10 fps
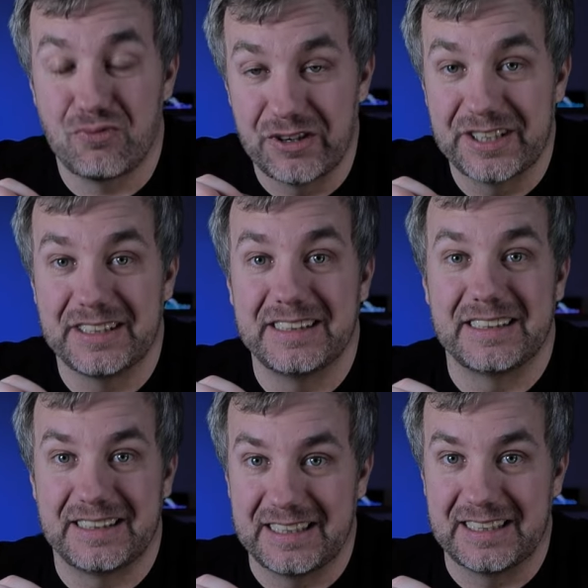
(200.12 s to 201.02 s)
pretty
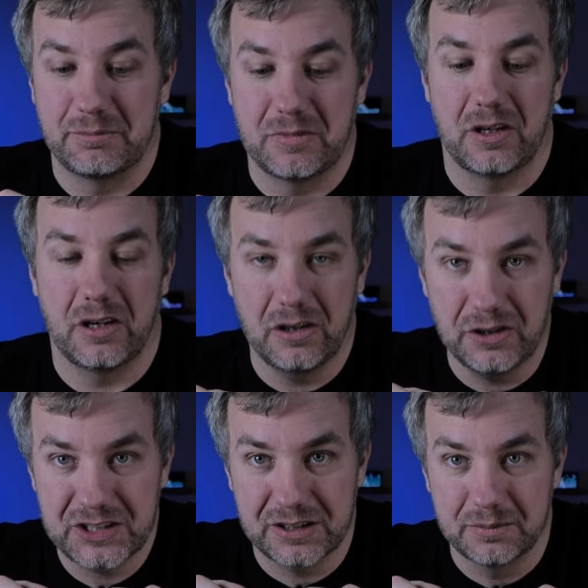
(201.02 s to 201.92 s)
damn
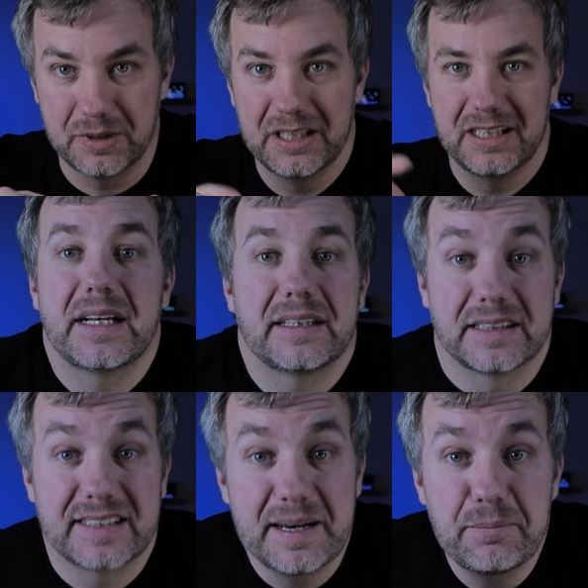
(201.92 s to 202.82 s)
awesome. The
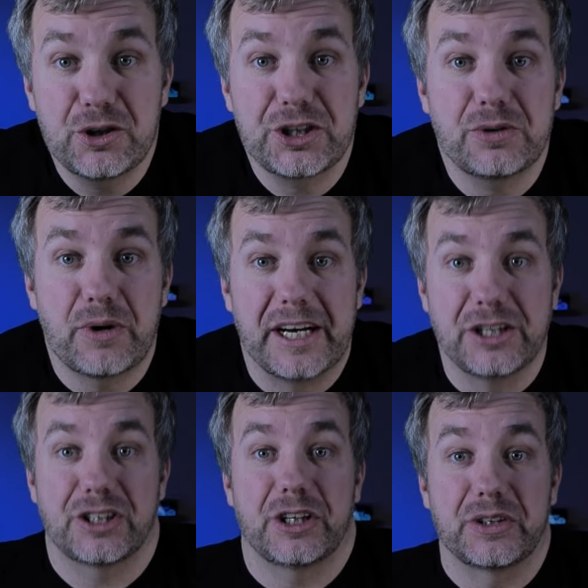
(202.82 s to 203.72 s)
temperature
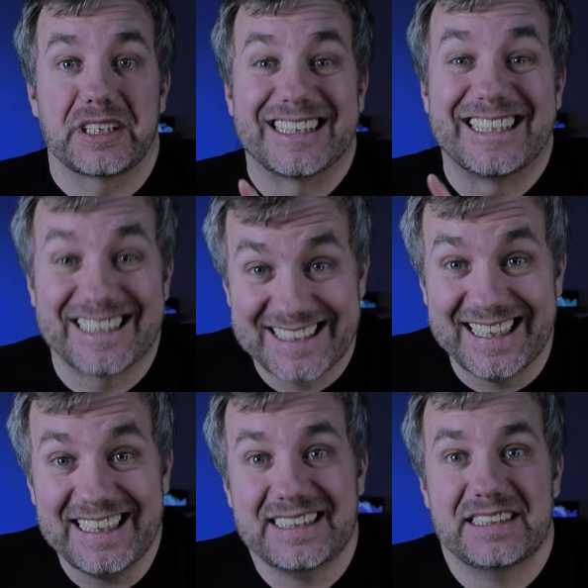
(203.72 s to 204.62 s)
range that you can
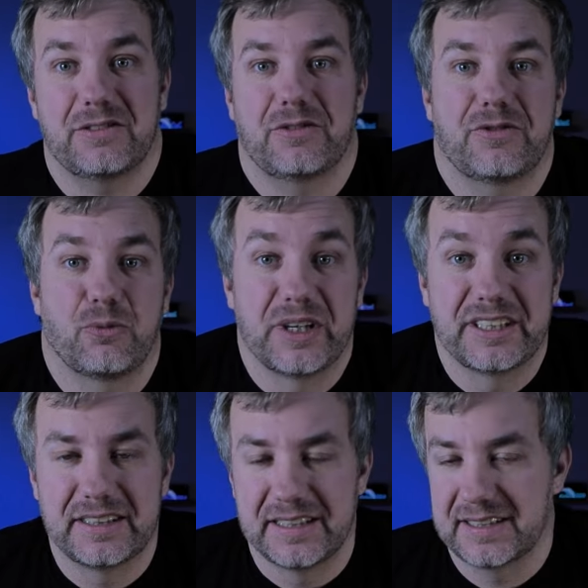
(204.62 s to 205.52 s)
detect
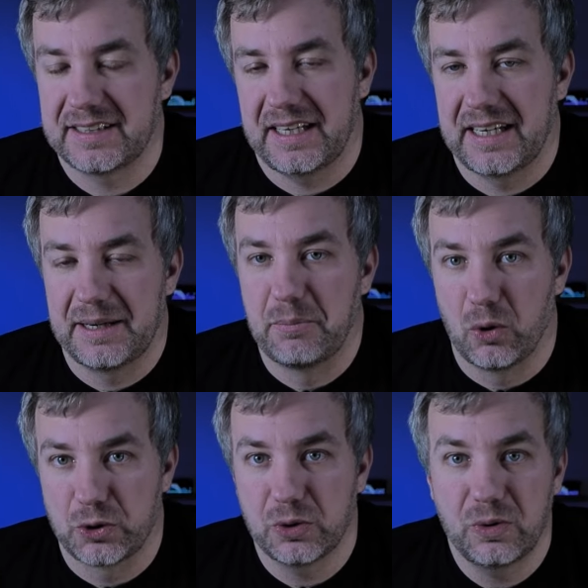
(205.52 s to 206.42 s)
with this
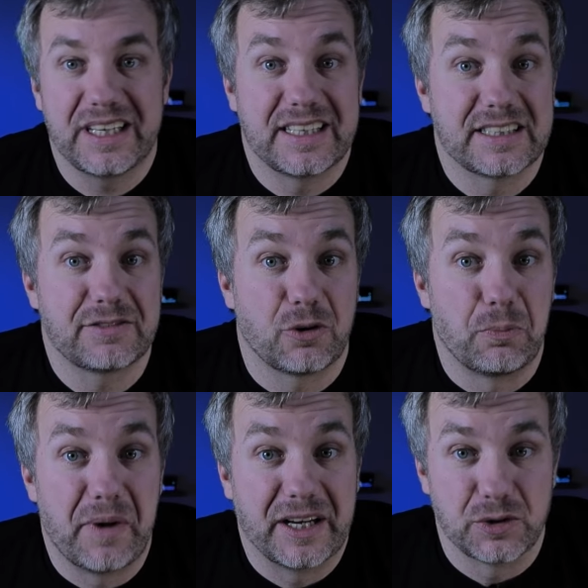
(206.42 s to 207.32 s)
module is
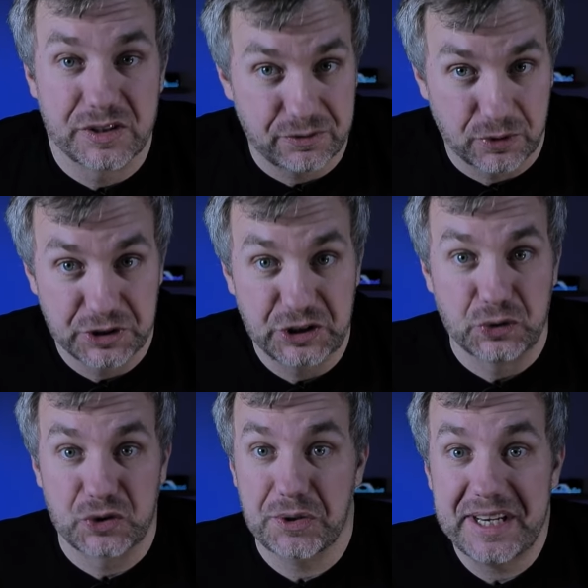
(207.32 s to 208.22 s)
from -40
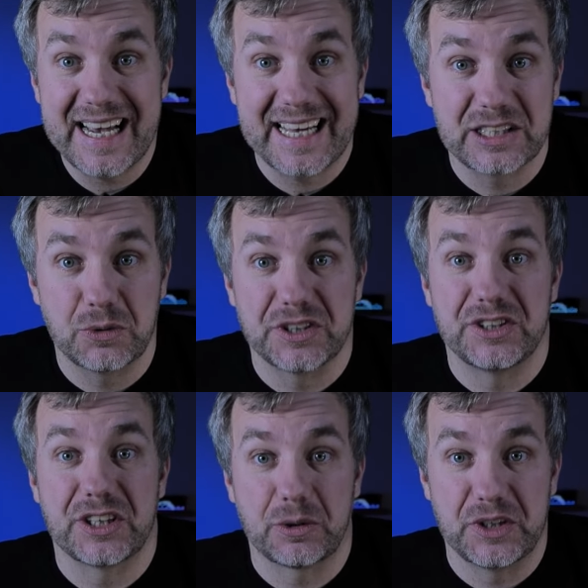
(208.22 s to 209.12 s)
to 300
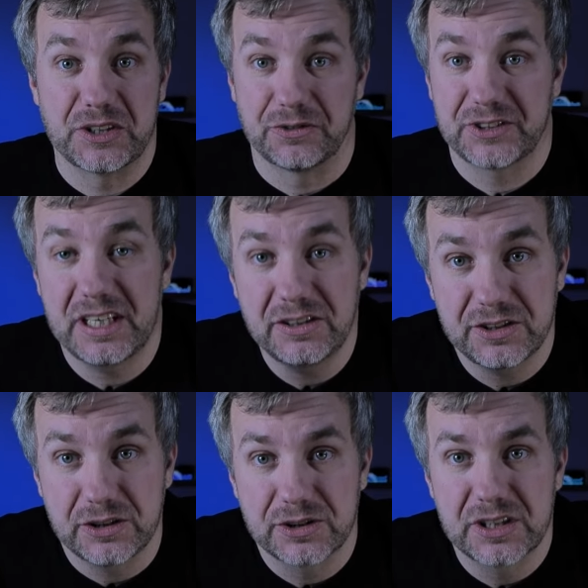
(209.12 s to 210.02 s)
degrees of
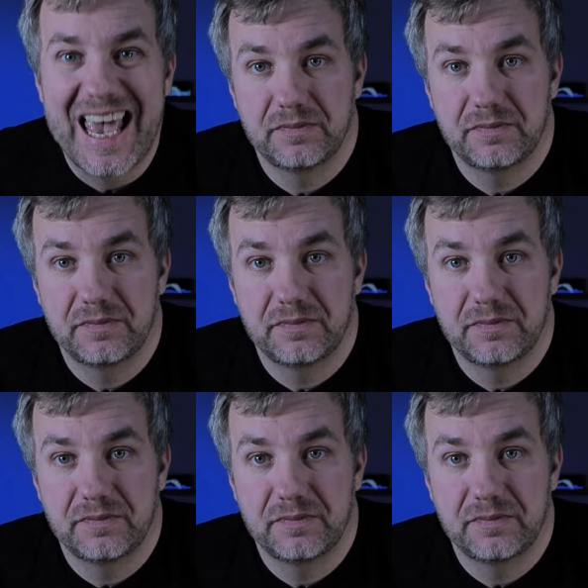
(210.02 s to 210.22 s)
Celsius,